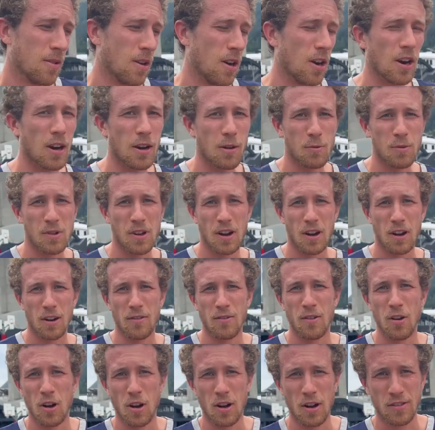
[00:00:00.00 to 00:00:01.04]
All right, we are
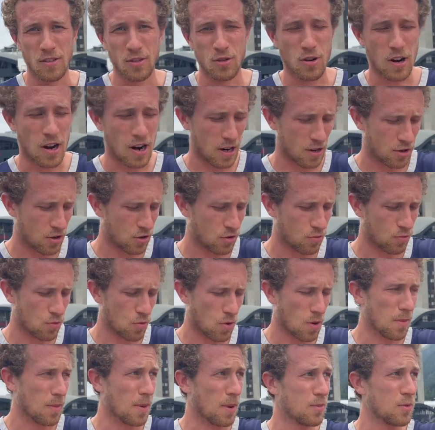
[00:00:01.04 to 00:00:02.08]
at the track, just
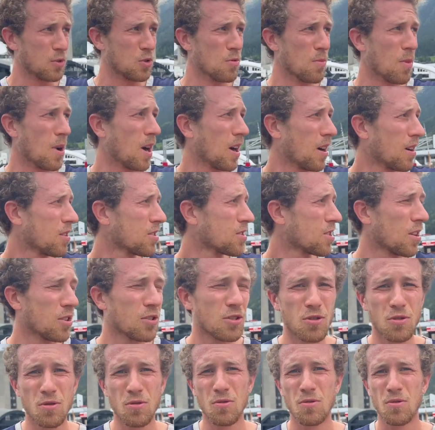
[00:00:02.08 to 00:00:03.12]
warmed up 2 miles. I'll
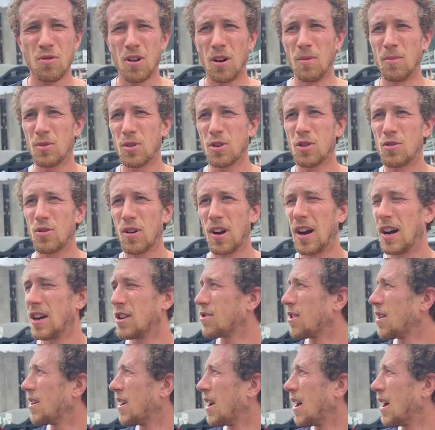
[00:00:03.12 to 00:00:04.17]
do a couple
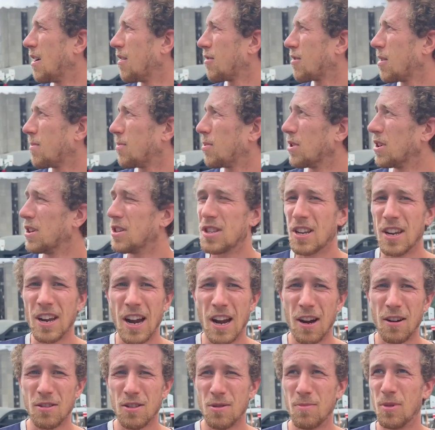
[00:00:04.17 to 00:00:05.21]
strides right now, a couple ins and
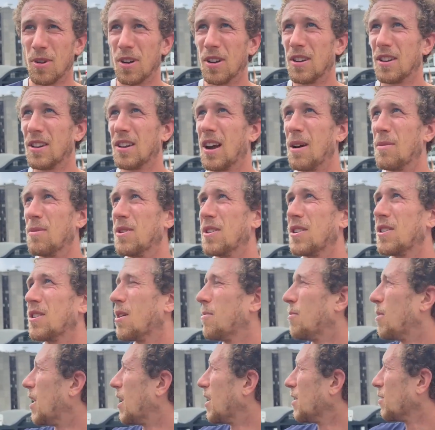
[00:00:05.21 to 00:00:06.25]
outs, but I mean,
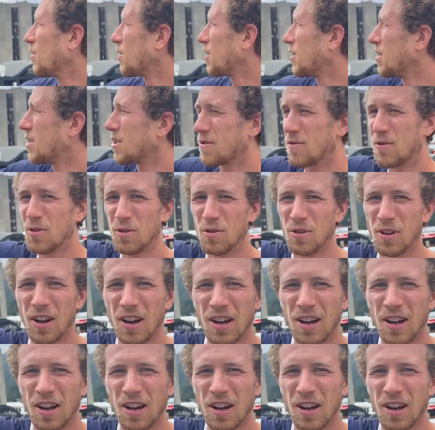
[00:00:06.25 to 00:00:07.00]
come on, look at this view,